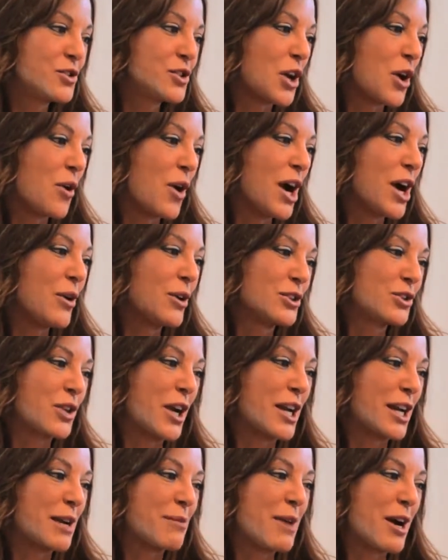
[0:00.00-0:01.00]
So I always try
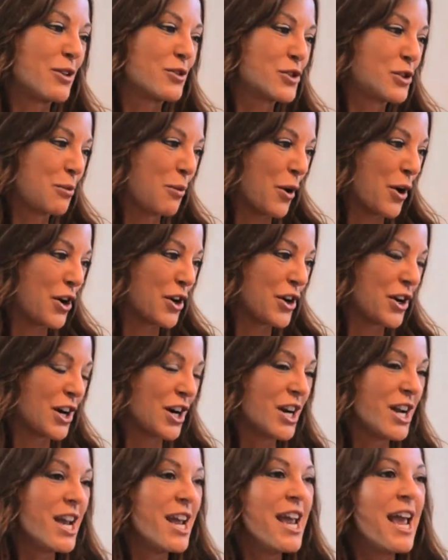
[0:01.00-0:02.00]
to come out and support her.